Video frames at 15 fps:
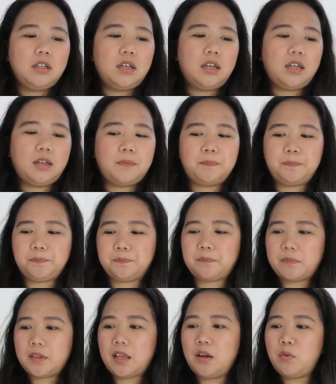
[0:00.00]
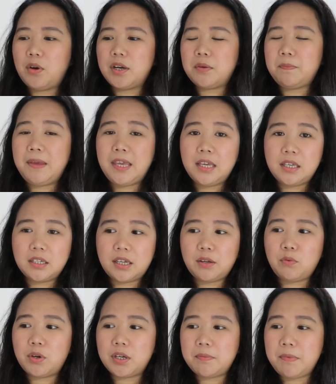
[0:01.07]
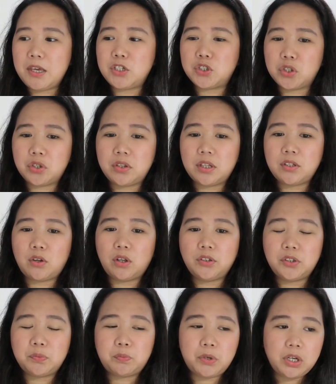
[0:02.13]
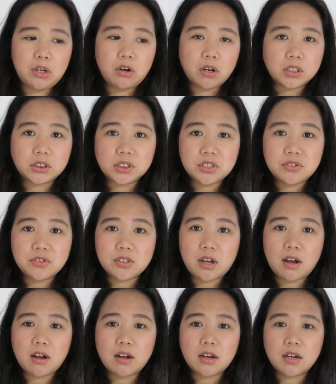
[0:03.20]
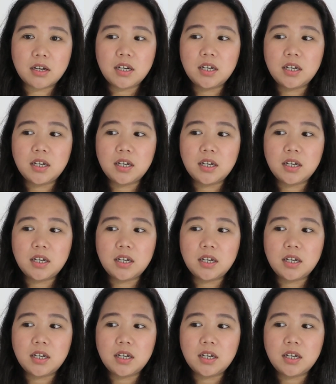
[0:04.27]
I wanna make sure that all the precautions are